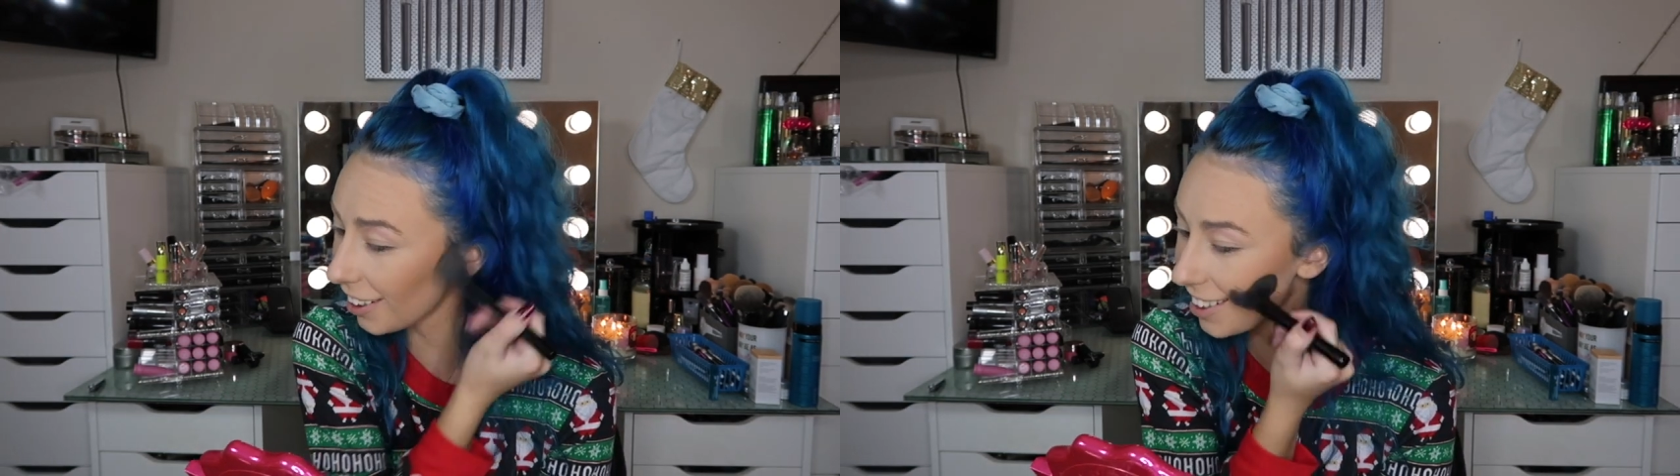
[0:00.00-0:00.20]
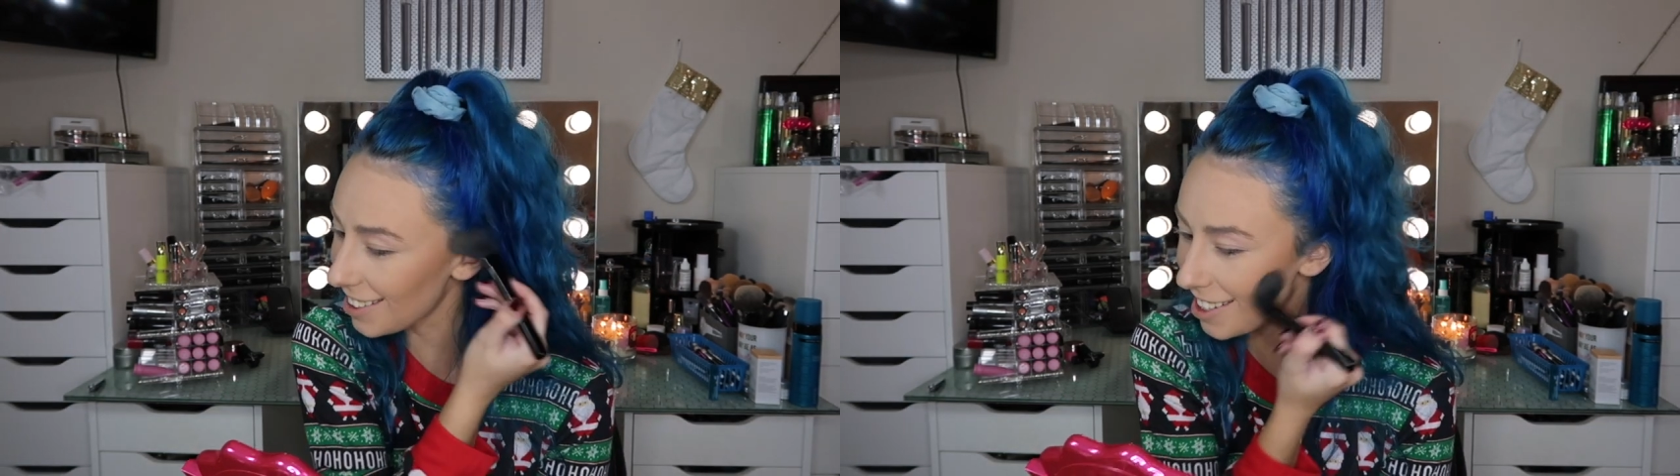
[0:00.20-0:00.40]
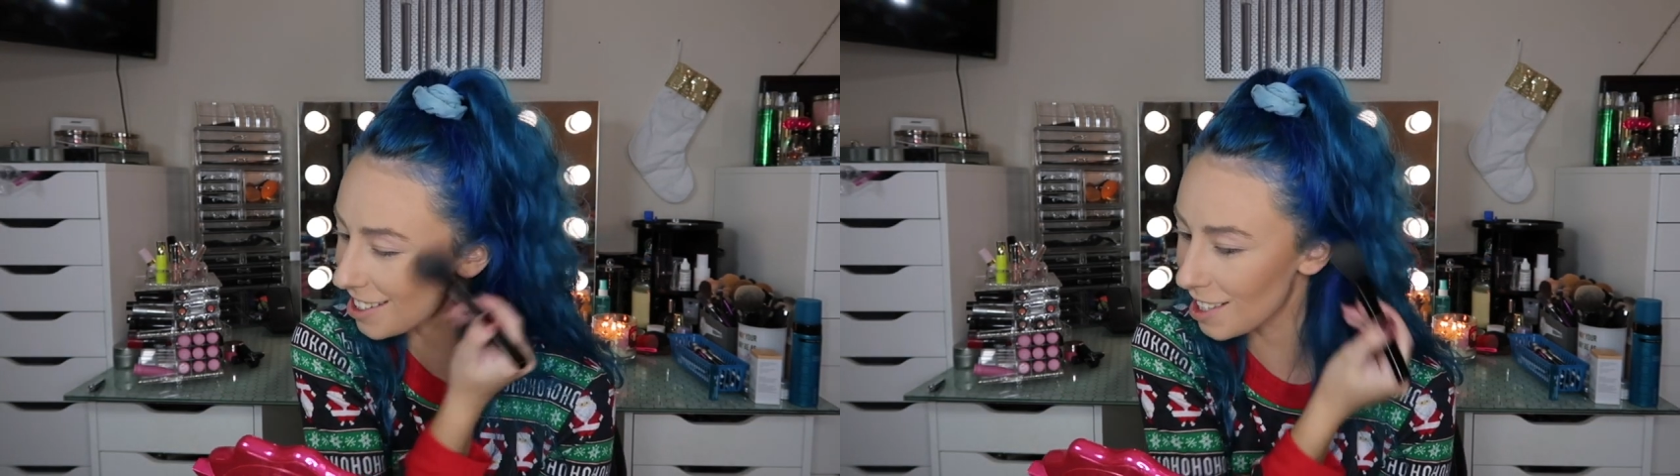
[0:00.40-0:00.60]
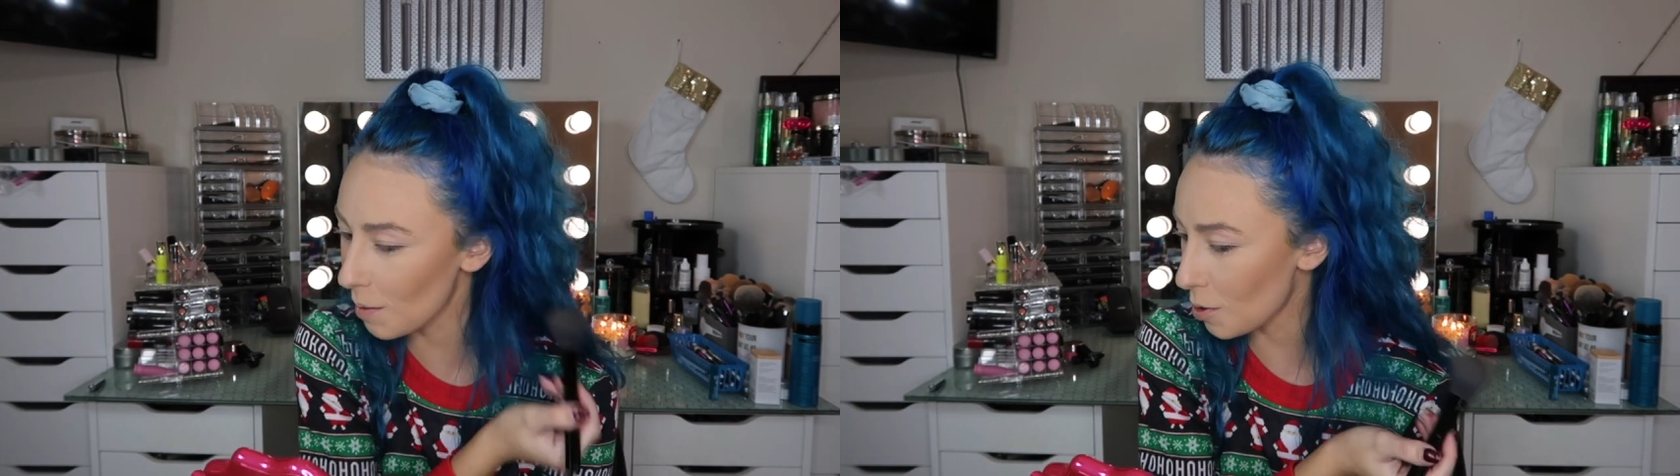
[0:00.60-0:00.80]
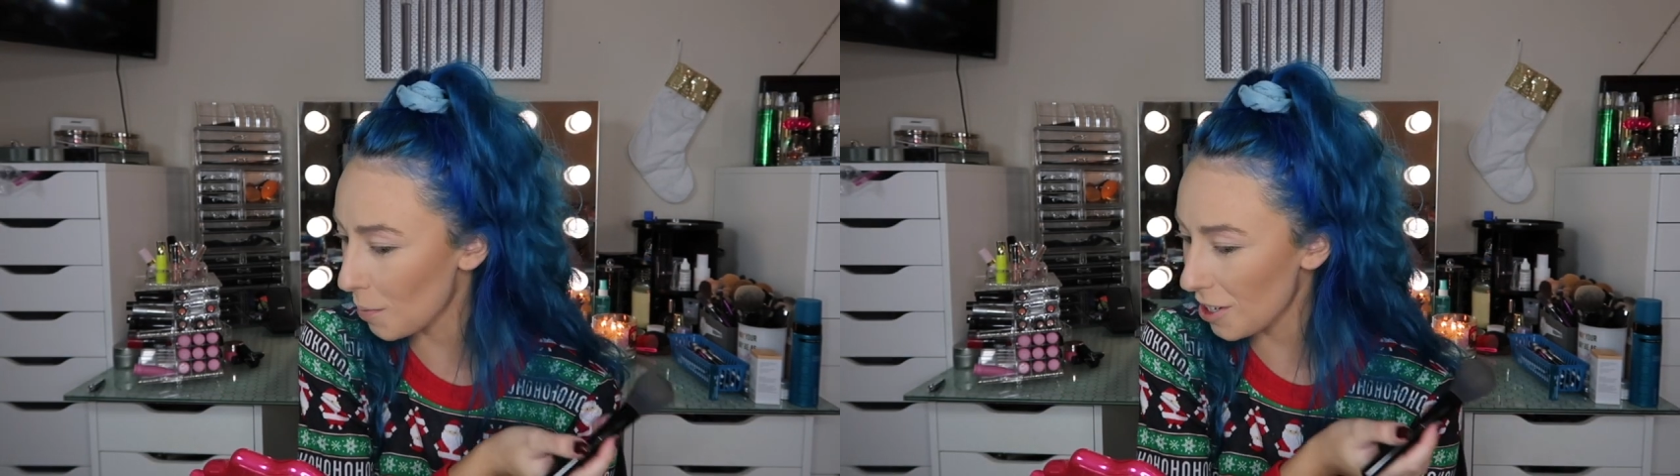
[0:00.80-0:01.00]
it doesn't
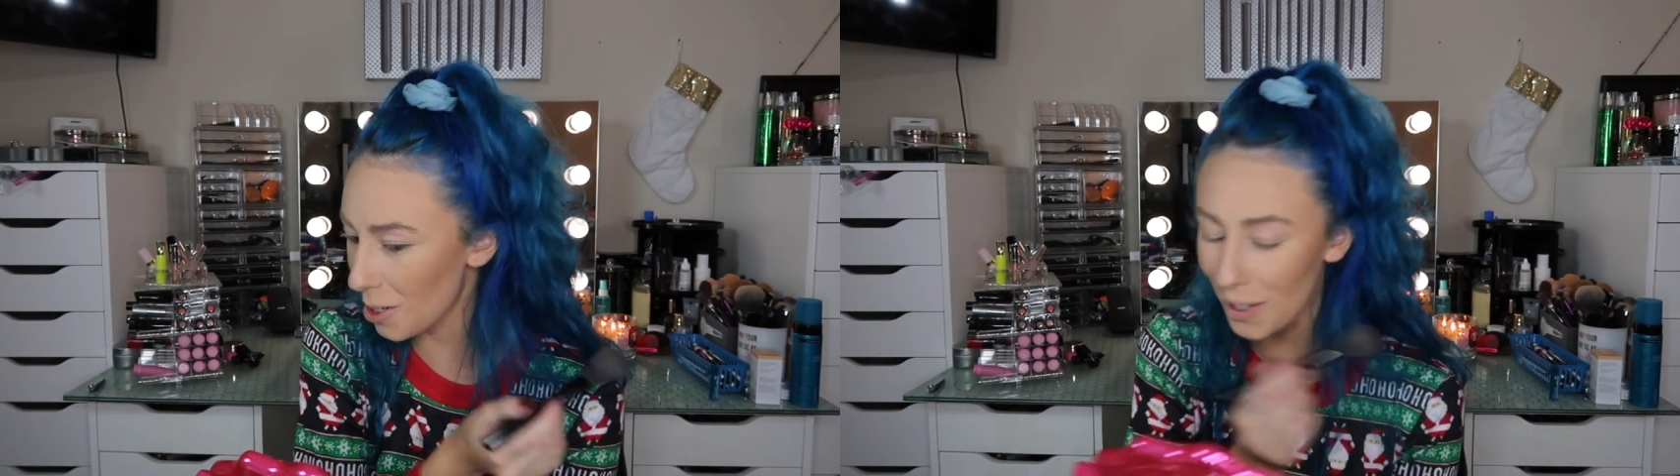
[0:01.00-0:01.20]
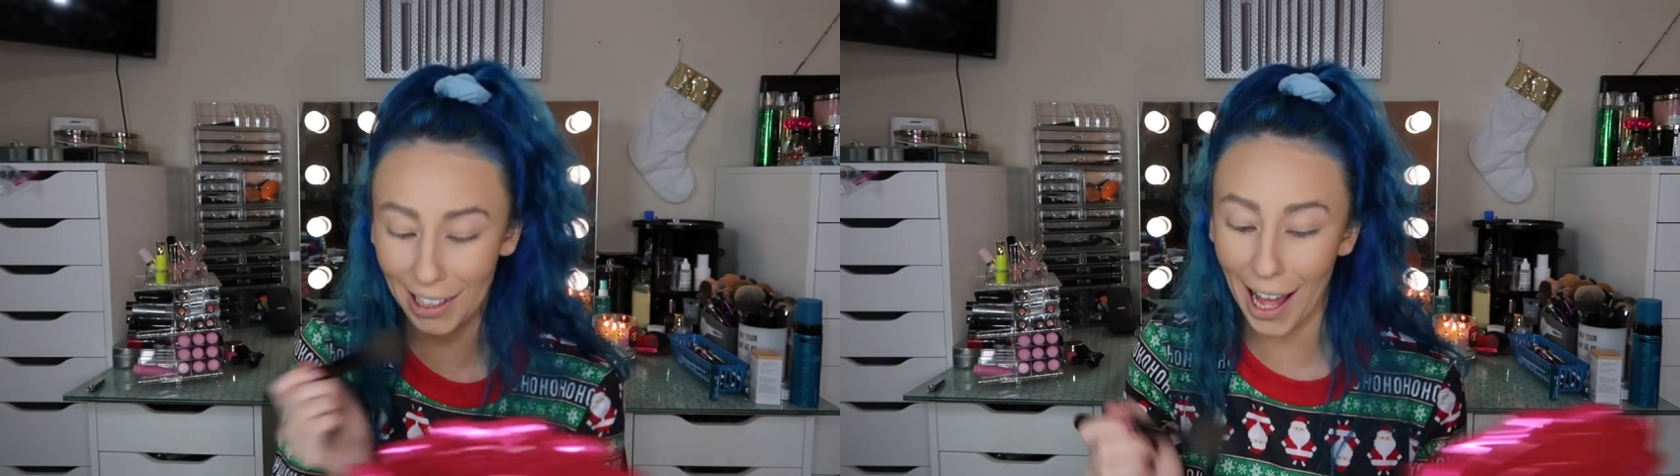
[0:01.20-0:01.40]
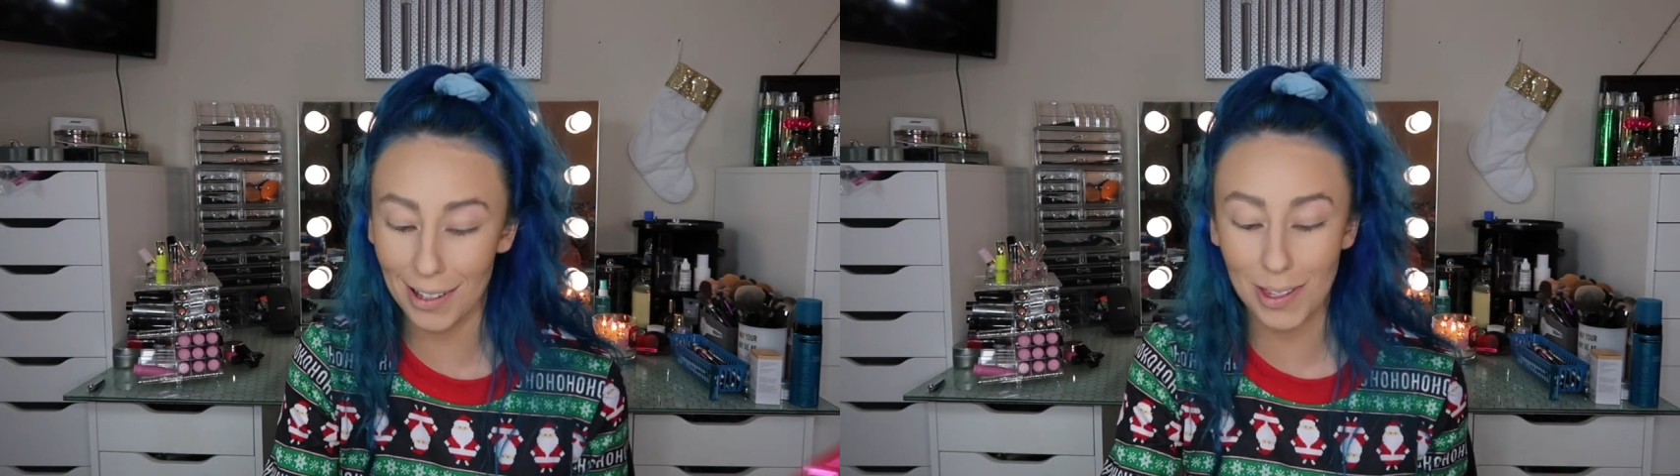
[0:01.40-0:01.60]
seem to be doing that.